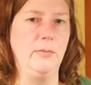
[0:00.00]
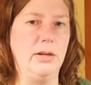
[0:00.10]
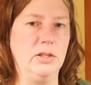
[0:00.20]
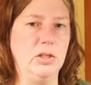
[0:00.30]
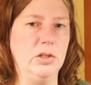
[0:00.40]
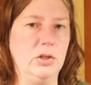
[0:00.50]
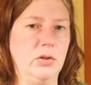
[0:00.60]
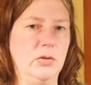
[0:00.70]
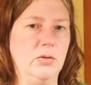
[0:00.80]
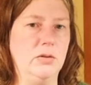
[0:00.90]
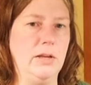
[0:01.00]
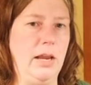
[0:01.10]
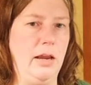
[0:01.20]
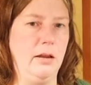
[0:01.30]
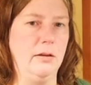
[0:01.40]
my to-dos
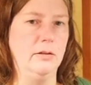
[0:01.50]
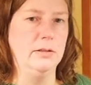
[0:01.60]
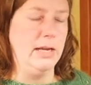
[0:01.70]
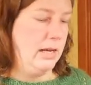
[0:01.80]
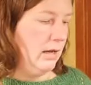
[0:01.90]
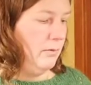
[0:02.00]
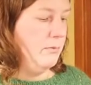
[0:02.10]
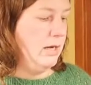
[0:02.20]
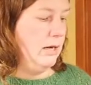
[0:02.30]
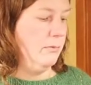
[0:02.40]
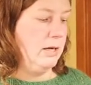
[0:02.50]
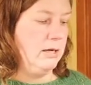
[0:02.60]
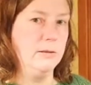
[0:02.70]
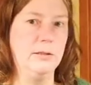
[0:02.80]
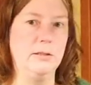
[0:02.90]
and taking meeting
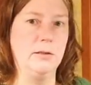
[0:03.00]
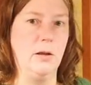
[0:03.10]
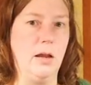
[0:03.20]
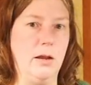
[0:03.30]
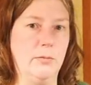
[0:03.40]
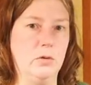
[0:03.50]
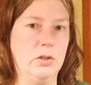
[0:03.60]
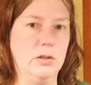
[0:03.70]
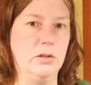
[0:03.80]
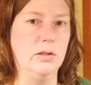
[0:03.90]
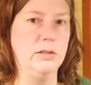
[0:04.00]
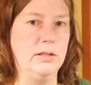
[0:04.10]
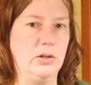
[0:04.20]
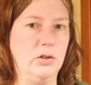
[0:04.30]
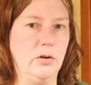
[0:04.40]
minutes, which is this
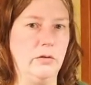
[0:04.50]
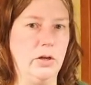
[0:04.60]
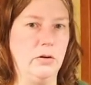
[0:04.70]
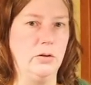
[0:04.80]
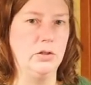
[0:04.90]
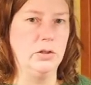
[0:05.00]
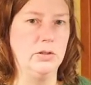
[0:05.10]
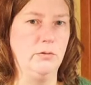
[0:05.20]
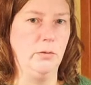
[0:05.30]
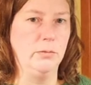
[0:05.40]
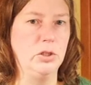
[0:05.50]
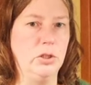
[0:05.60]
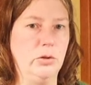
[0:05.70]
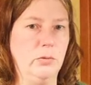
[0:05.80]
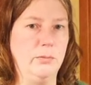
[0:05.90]
section over here is just from
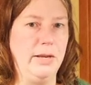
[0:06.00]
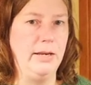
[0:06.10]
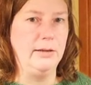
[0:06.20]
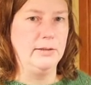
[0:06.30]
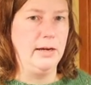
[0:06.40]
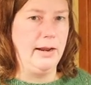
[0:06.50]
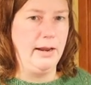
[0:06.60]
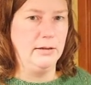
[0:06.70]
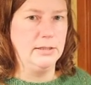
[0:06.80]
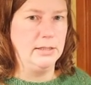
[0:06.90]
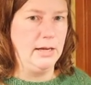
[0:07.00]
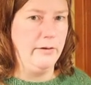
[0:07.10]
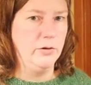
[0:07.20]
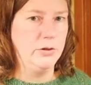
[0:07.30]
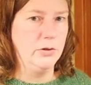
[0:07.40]
2 meetings that I tend to
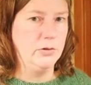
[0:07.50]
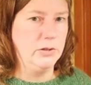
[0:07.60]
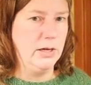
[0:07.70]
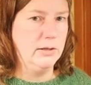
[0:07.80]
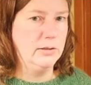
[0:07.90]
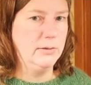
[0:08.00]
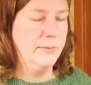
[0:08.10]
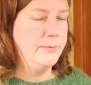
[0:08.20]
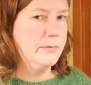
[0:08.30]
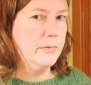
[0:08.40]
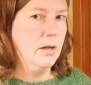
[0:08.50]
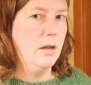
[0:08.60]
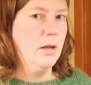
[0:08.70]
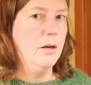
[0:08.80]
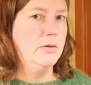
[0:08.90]
have on Thursdays.
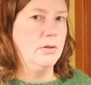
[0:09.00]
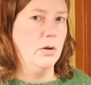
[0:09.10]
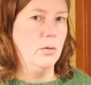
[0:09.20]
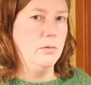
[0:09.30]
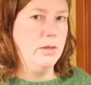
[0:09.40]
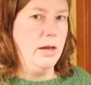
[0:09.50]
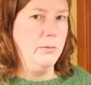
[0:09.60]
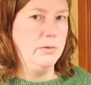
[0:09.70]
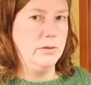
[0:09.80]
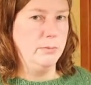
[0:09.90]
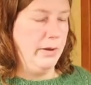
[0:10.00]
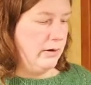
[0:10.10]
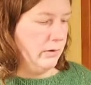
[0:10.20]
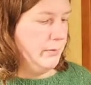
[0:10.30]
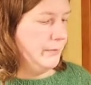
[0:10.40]
So that was
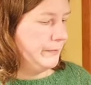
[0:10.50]
better.